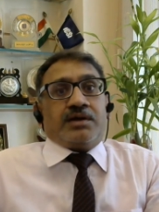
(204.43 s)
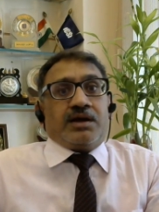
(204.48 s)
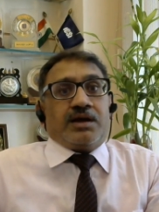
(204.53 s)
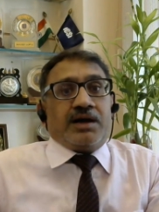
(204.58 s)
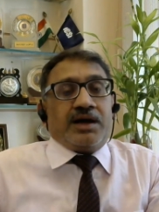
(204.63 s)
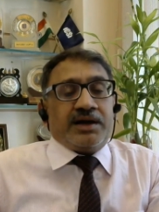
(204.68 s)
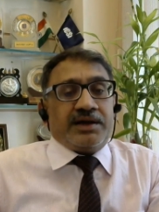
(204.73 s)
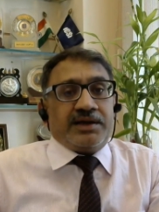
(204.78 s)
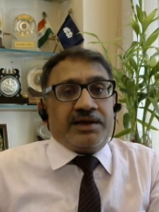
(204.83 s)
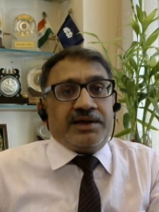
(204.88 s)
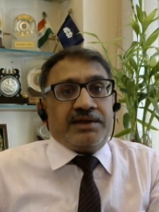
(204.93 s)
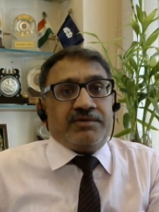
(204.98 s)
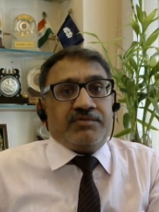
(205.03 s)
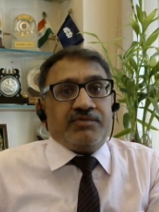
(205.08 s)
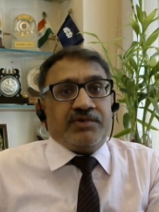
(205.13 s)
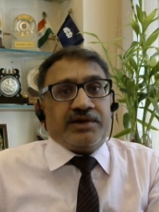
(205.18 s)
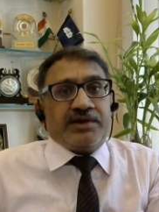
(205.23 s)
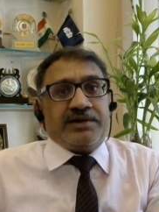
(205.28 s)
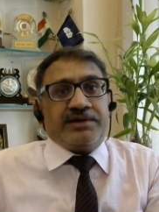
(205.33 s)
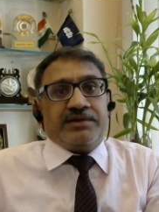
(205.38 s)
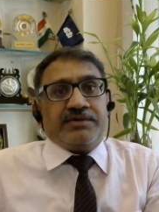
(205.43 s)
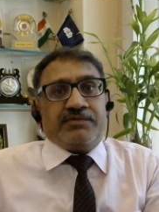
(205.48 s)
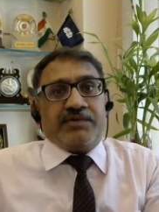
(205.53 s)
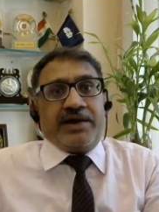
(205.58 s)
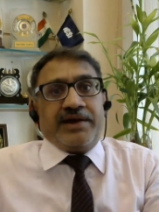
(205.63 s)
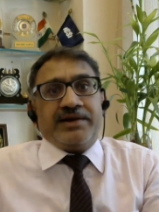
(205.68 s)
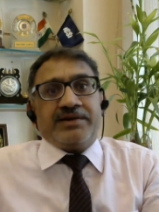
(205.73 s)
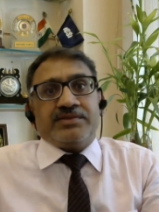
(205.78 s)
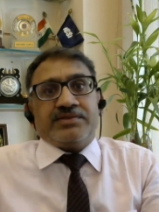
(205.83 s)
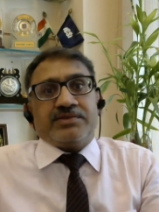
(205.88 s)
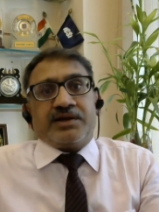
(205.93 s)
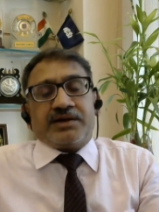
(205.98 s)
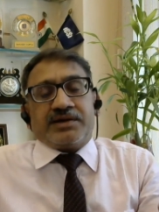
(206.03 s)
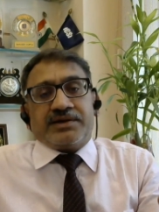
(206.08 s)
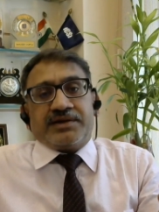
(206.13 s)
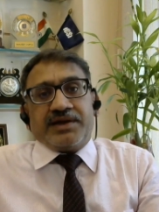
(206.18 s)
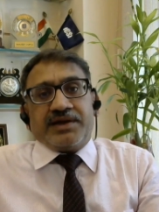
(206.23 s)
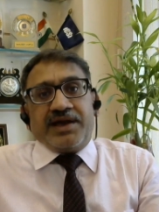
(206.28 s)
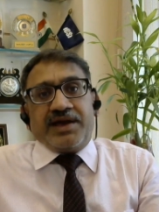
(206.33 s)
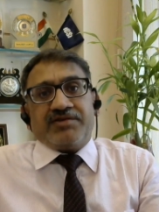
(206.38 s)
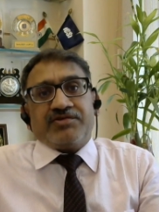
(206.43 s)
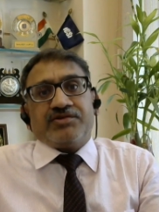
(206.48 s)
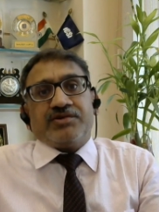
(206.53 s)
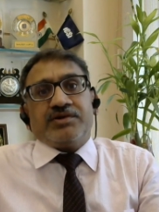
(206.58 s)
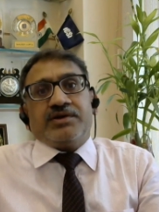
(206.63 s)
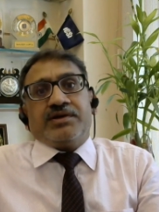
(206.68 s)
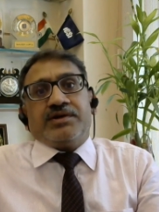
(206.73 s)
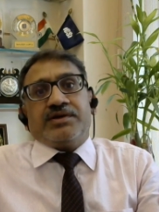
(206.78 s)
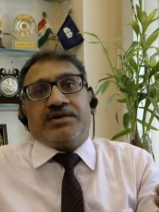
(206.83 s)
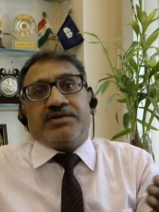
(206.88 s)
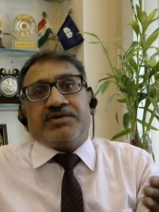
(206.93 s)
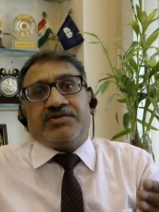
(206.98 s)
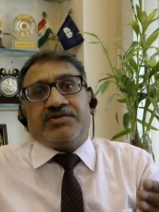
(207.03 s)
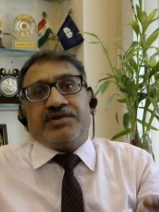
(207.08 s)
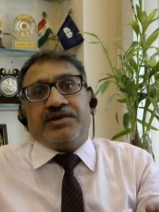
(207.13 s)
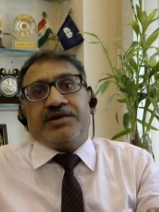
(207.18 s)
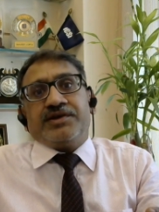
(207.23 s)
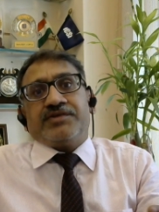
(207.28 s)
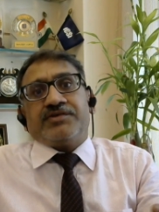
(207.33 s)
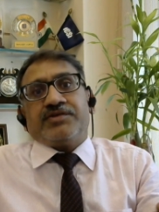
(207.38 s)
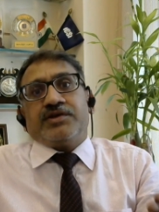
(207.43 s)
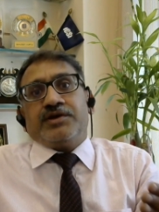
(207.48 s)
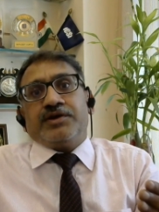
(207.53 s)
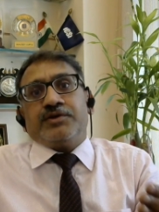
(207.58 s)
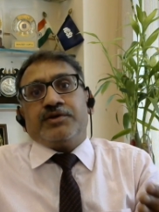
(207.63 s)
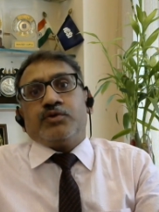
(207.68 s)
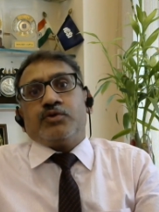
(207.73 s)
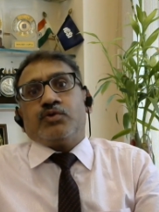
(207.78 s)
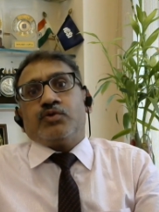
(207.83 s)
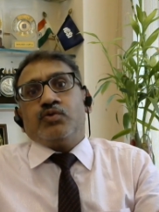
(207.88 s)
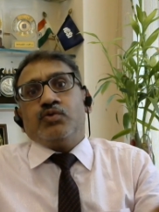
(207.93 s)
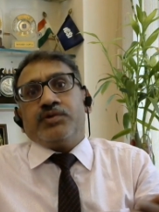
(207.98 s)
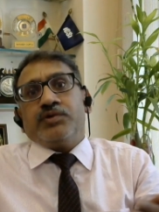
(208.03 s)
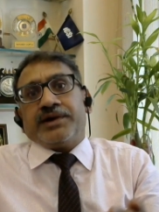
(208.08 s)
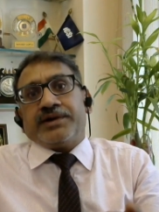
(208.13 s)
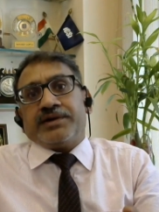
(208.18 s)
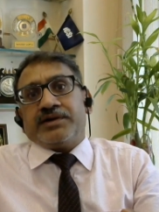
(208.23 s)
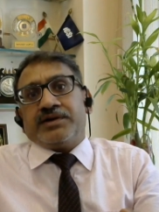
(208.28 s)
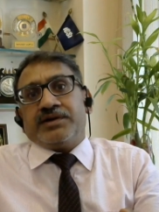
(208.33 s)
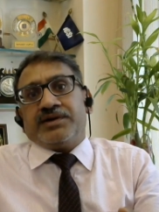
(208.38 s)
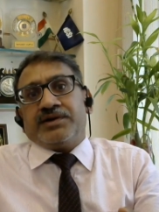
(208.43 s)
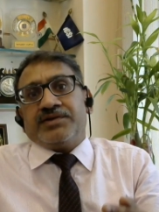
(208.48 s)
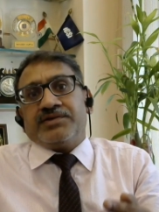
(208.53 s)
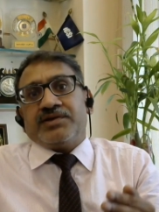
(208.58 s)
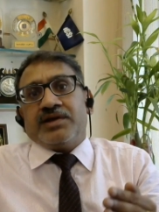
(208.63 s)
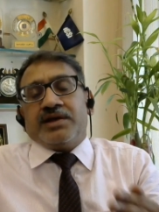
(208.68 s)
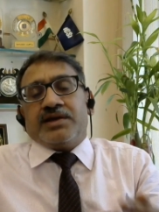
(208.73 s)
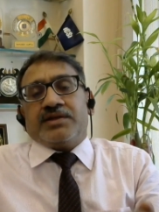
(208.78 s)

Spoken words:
Again, we can divide the cash receipts into two categories,